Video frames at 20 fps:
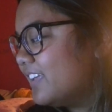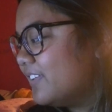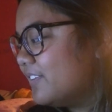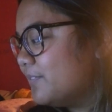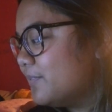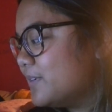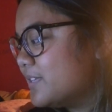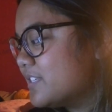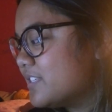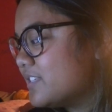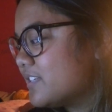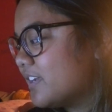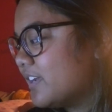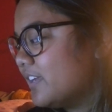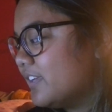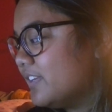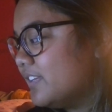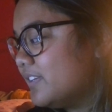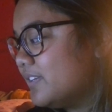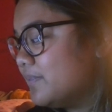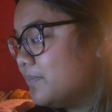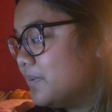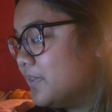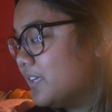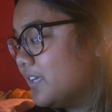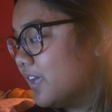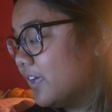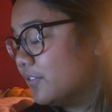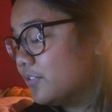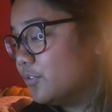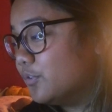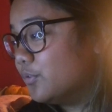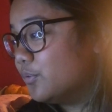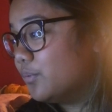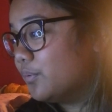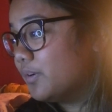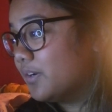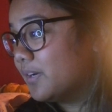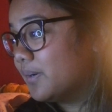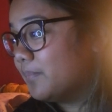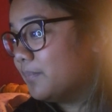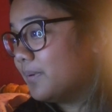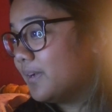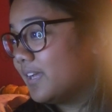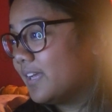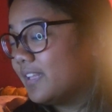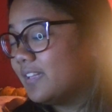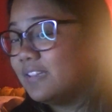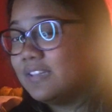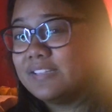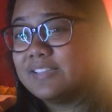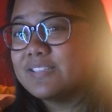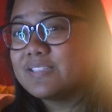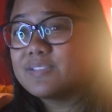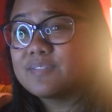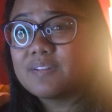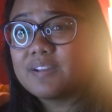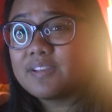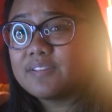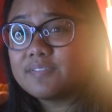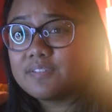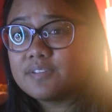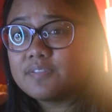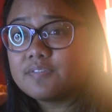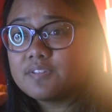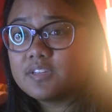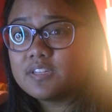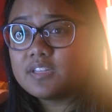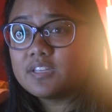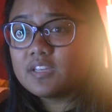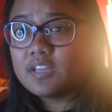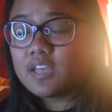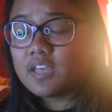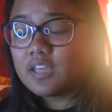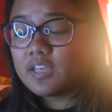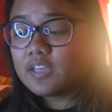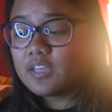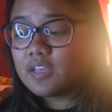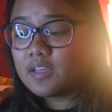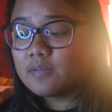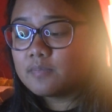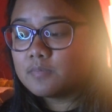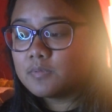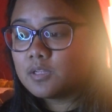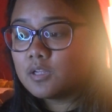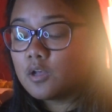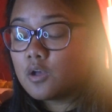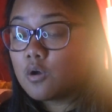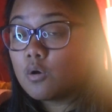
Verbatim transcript: in which I need to be out the door by at least 5:50 a.m.